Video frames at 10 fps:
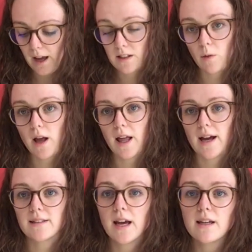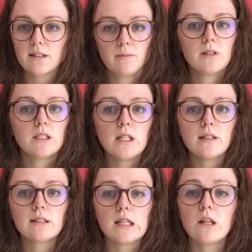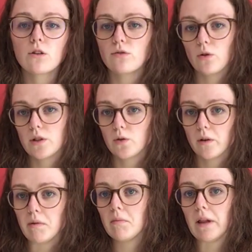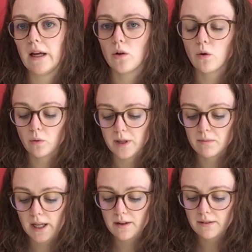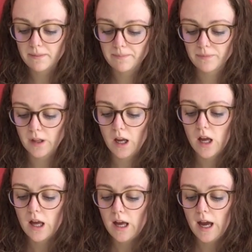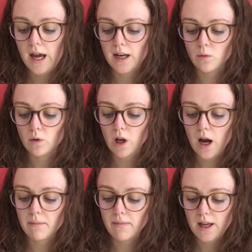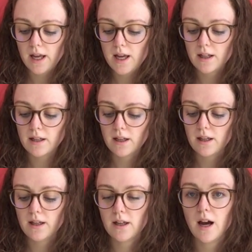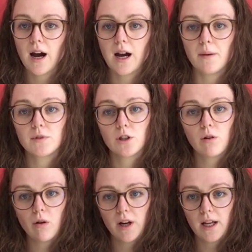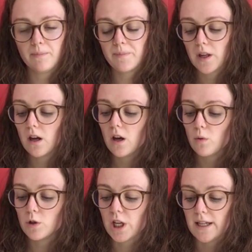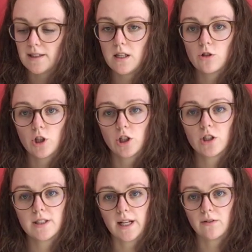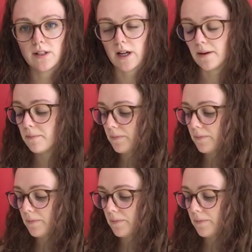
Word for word: as well as some seeds either for a soybean plant or a wheat plant. And it will come in a cup to grow it in which has the instructions down the side.